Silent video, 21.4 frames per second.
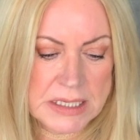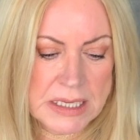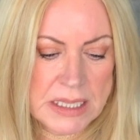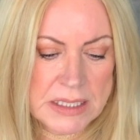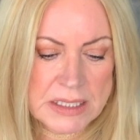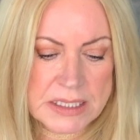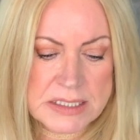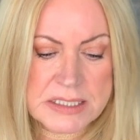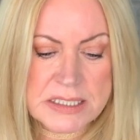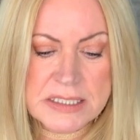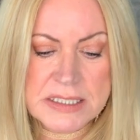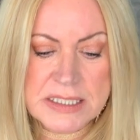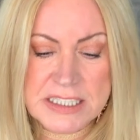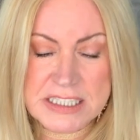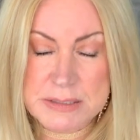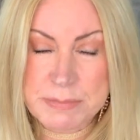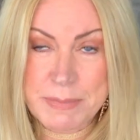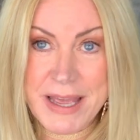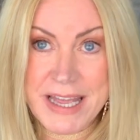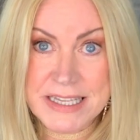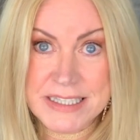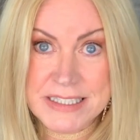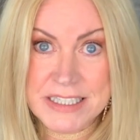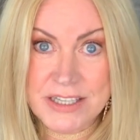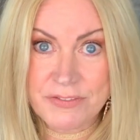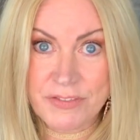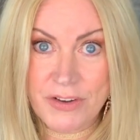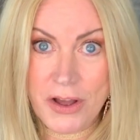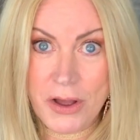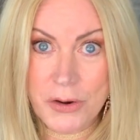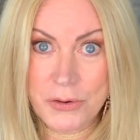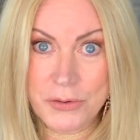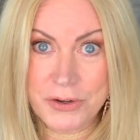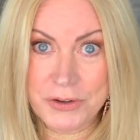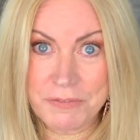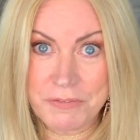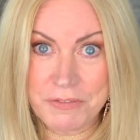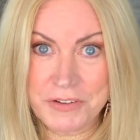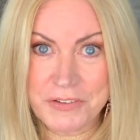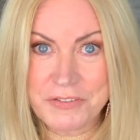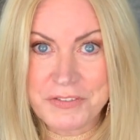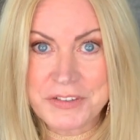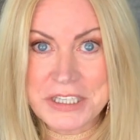This is expensive.
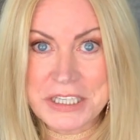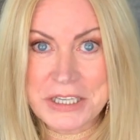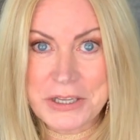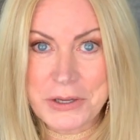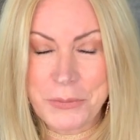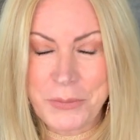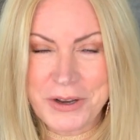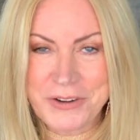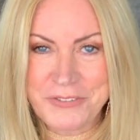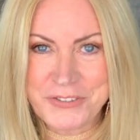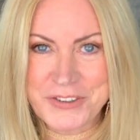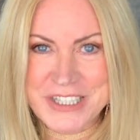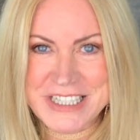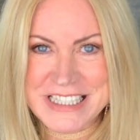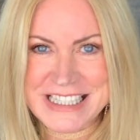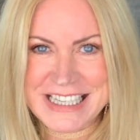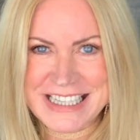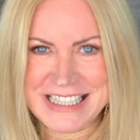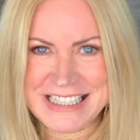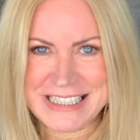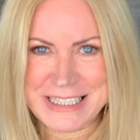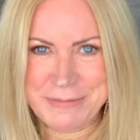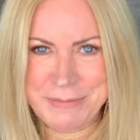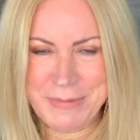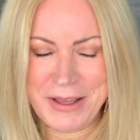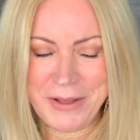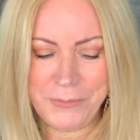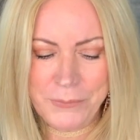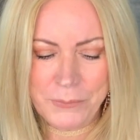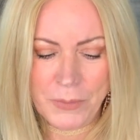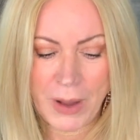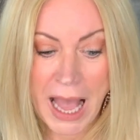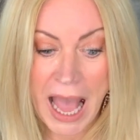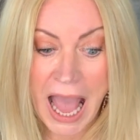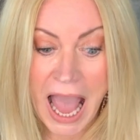115 quid for 60 mil.